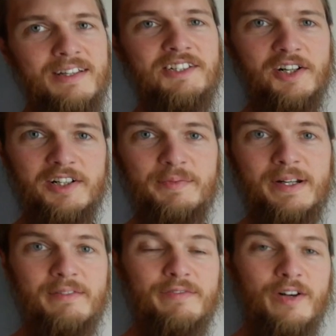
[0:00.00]
Sorry we
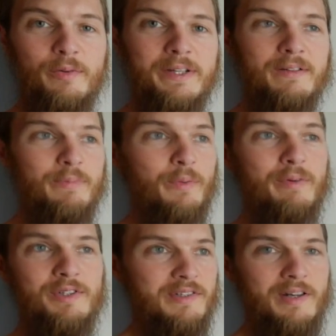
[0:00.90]
didn't film it, but we
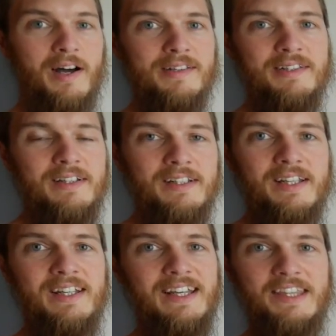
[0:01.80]
were just hustling
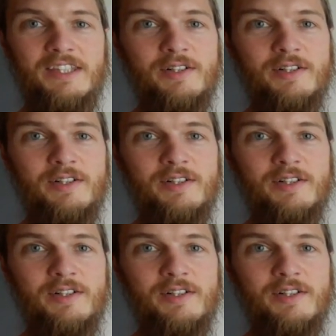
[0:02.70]
in the